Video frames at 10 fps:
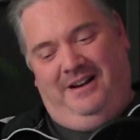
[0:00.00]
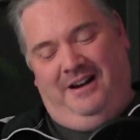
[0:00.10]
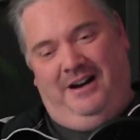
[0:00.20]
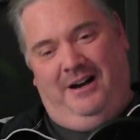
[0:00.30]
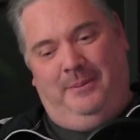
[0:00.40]

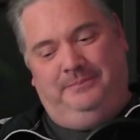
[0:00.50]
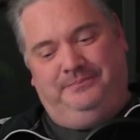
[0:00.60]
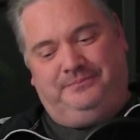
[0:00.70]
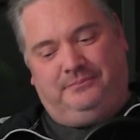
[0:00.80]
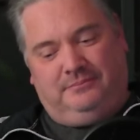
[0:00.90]

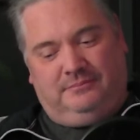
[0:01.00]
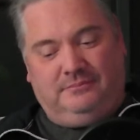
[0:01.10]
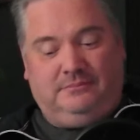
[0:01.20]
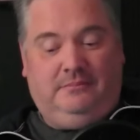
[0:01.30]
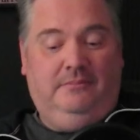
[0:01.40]
Um,
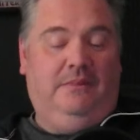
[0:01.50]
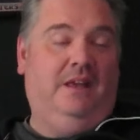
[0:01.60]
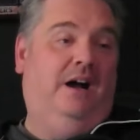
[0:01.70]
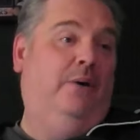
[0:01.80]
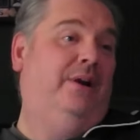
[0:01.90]

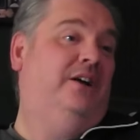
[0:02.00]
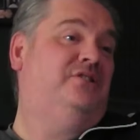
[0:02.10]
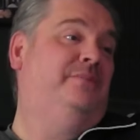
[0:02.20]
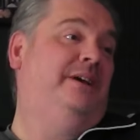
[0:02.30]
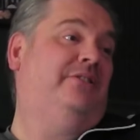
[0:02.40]
I would
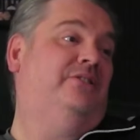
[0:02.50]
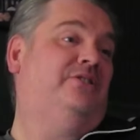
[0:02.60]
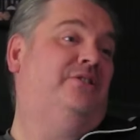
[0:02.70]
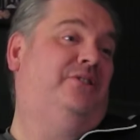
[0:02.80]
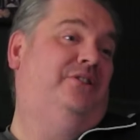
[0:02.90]
actually make
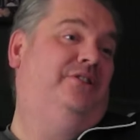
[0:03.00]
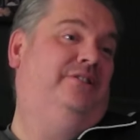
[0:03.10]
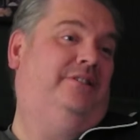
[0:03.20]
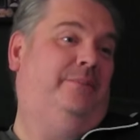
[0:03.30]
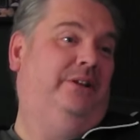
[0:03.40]
this third
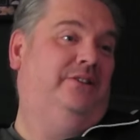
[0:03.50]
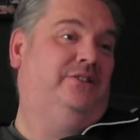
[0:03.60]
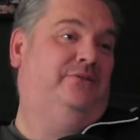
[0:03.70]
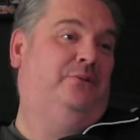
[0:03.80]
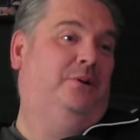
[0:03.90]
on my
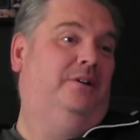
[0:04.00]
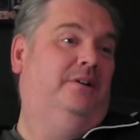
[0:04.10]
list of four.